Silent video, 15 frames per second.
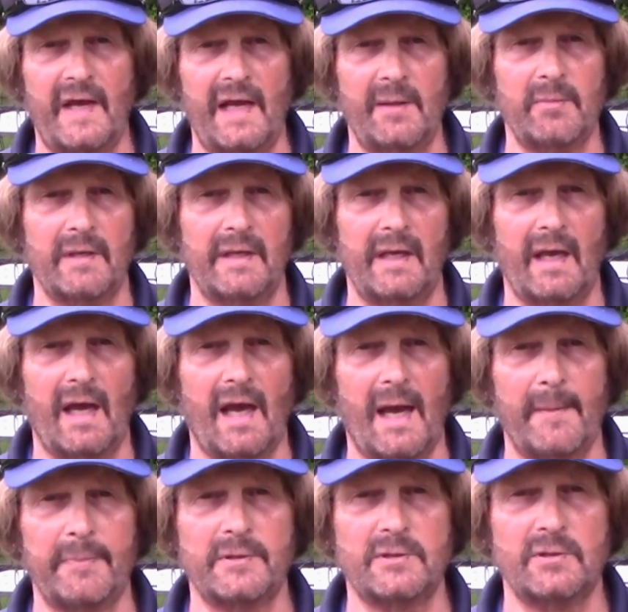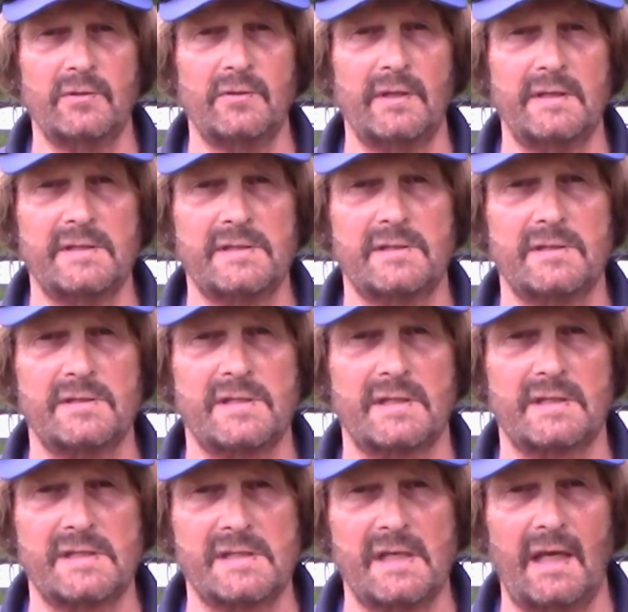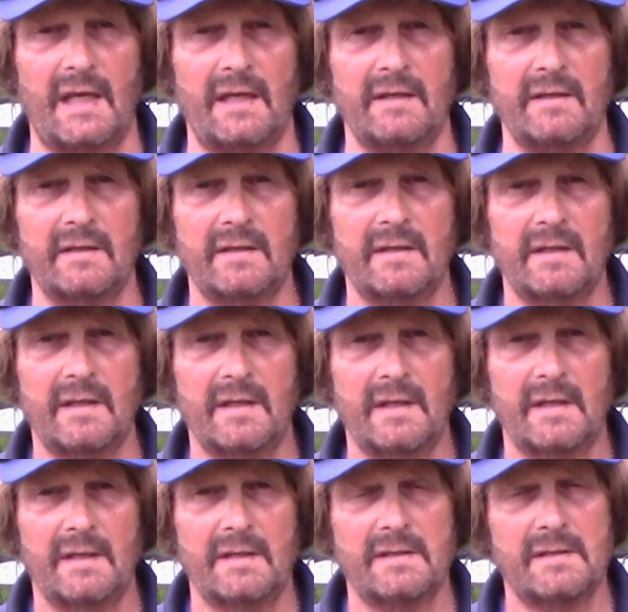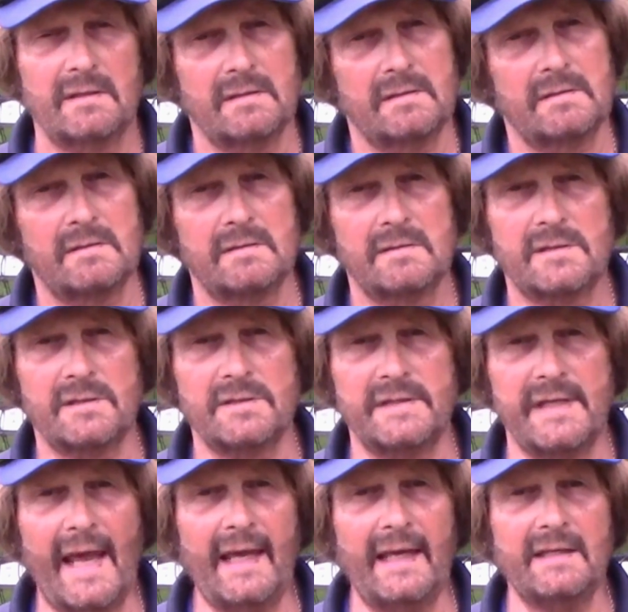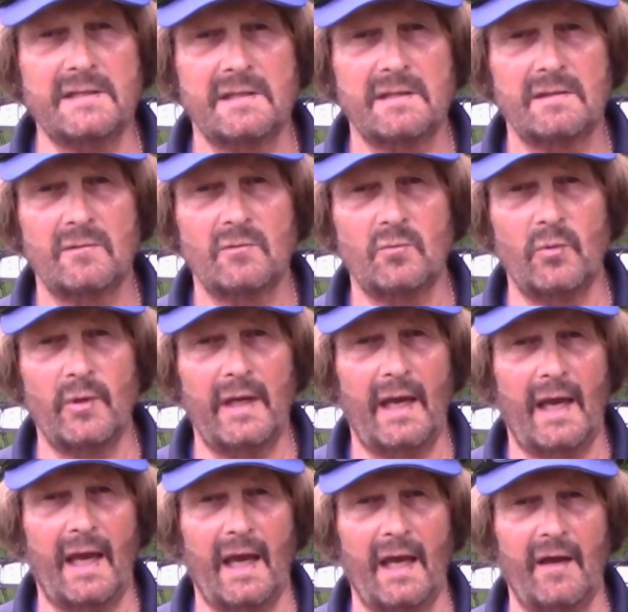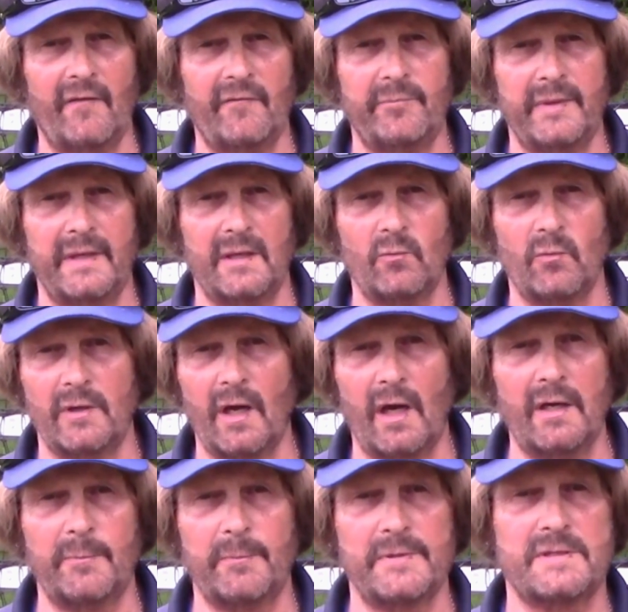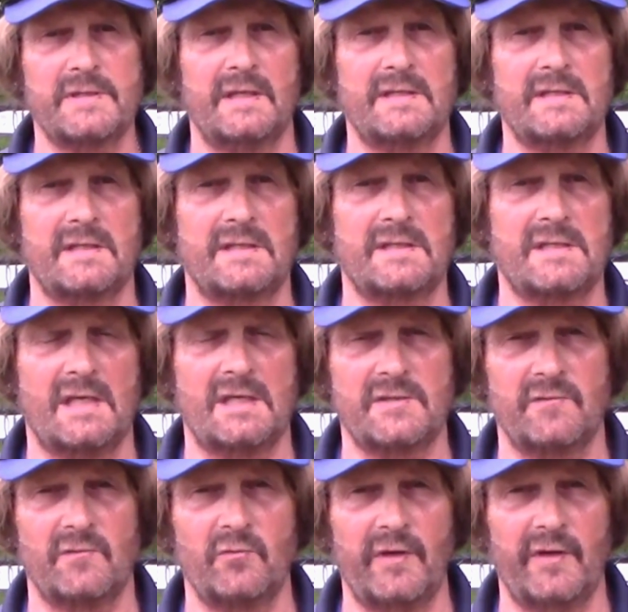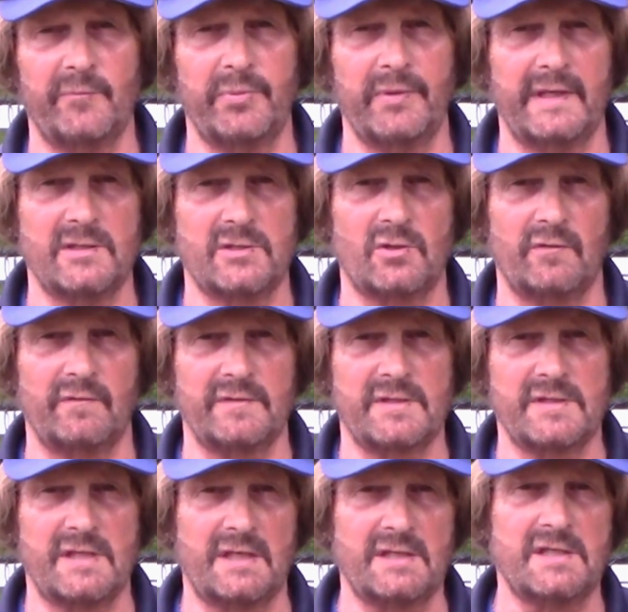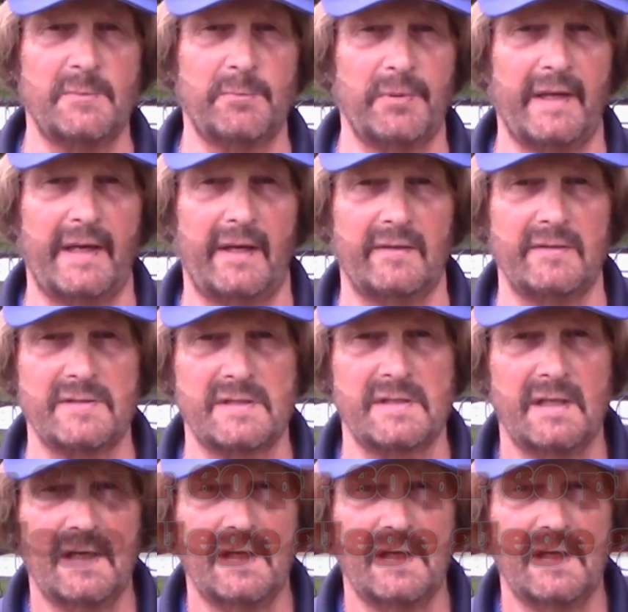family opportunities to succeed. To date, we have been 100% successful. We have placed over 60 players